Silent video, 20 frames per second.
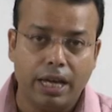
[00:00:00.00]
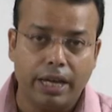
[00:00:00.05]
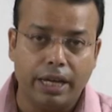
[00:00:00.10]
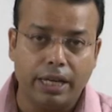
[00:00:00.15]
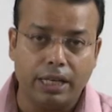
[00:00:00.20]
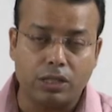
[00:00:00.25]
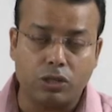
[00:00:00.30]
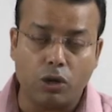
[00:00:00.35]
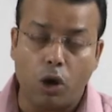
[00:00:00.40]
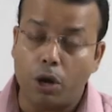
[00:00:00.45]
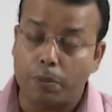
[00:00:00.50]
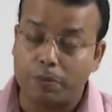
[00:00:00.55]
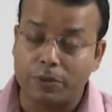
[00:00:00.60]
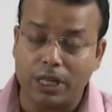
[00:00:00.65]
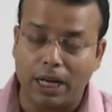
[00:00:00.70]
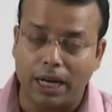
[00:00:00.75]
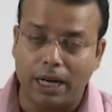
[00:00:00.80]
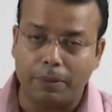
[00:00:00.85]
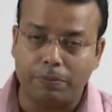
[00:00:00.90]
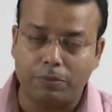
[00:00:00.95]
is
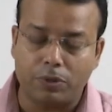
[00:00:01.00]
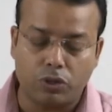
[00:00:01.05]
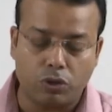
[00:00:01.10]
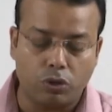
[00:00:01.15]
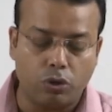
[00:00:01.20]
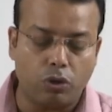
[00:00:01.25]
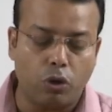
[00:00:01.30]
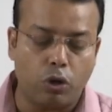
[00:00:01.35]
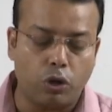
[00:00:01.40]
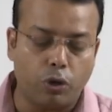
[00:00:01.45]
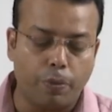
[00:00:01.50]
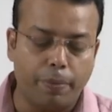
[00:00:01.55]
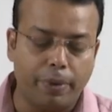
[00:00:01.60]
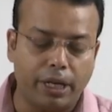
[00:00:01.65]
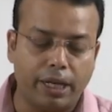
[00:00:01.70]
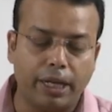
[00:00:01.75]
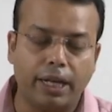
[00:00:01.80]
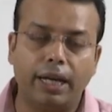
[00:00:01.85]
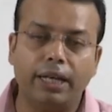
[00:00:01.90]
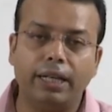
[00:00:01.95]
observed, so
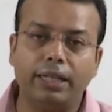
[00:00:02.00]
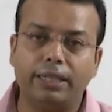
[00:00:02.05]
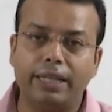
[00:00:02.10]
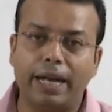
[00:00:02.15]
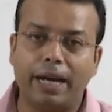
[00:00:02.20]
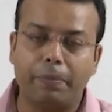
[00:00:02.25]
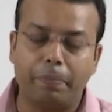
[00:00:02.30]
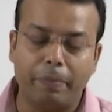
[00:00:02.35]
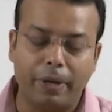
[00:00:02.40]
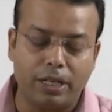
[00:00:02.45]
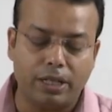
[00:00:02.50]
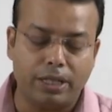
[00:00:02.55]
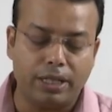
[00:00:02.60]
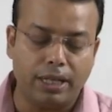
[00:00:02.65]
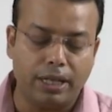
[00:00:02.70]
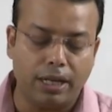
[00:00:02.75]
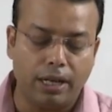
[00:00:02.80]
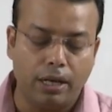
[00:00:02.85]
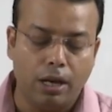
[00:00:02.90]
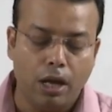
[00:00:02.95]
automatically that
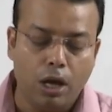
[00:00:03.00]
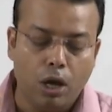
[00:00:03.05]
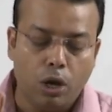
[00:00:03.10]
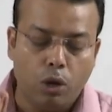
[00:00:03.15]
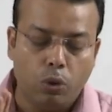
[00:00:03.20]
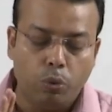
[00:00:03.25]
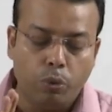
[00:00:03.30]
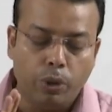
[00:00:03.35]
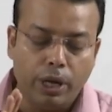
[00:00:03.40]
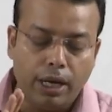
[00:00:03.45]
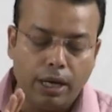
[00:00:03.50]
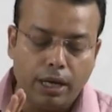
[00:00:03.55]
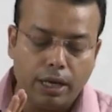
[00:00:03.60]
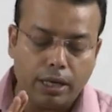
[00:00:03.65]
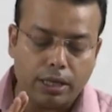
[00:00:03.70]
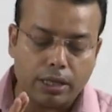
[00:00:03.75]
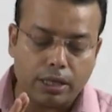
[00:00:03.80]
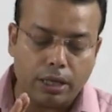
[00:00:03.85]
material will